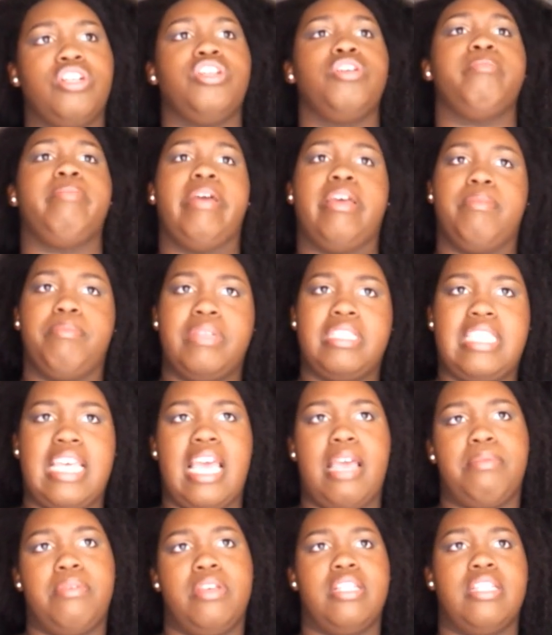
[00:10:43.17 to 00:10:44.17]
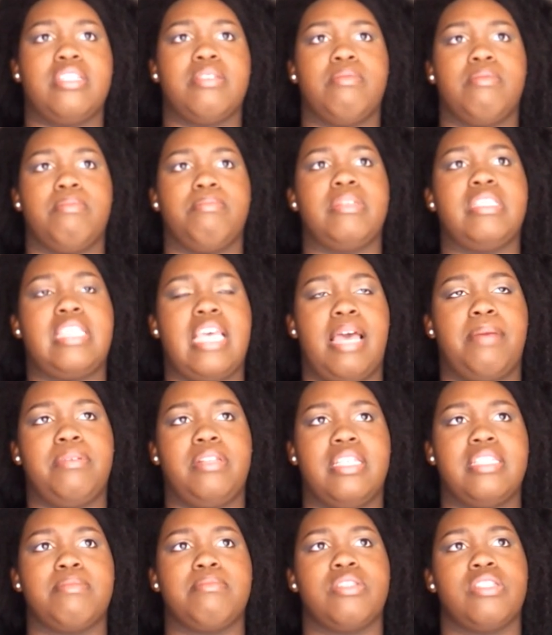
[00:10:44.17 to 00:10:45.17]
your
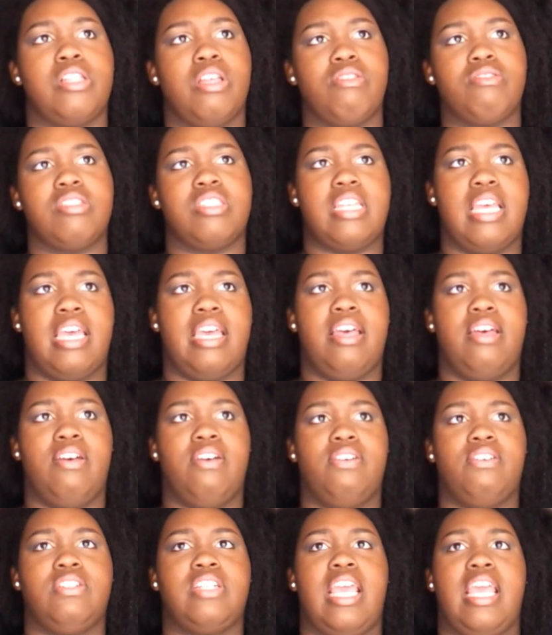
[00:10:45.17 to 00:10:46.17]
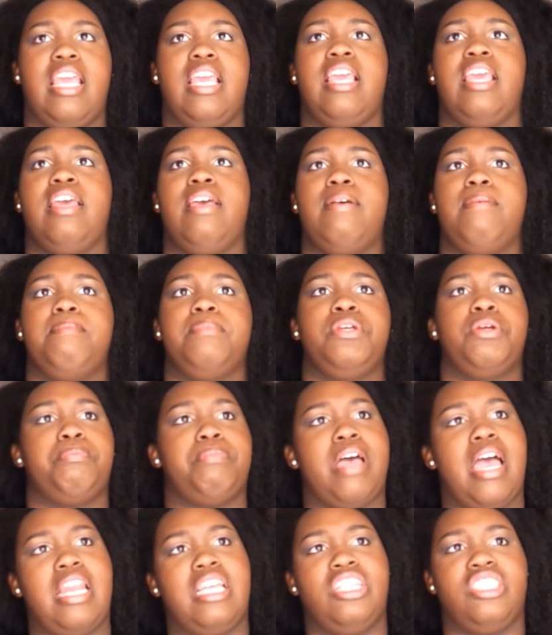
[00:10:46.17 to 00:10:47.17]
metabolism slows down and your
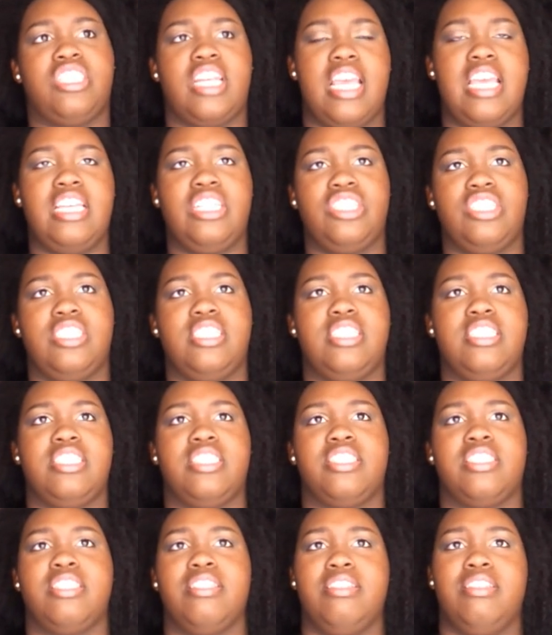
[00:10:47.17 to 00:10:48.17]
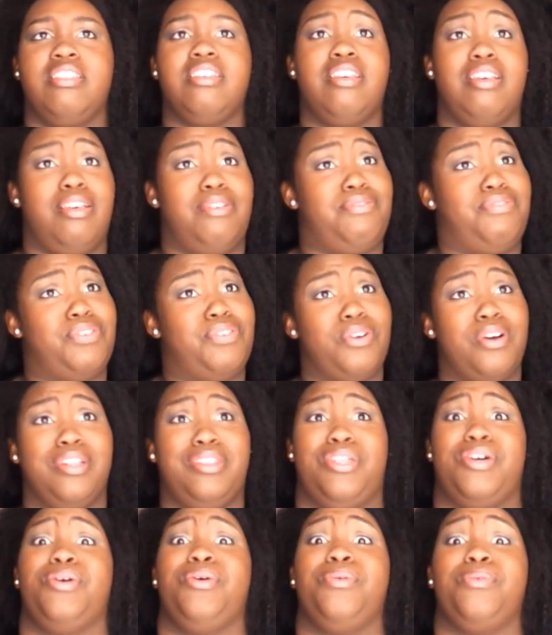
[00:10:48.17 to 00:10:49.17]
body changes for
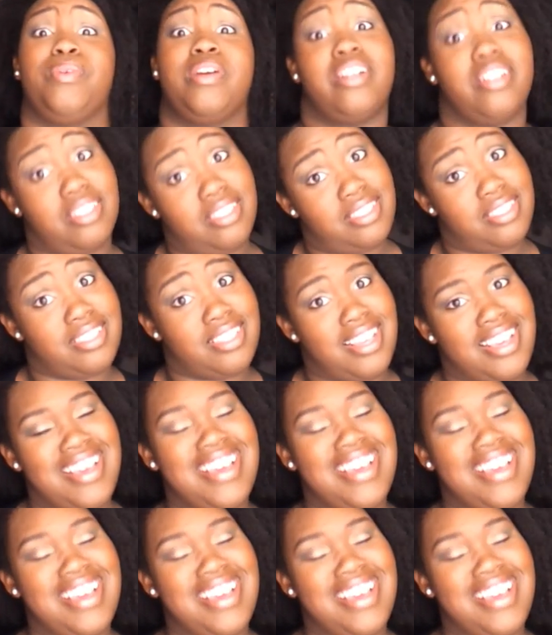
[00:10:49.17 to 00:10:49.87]
the worse.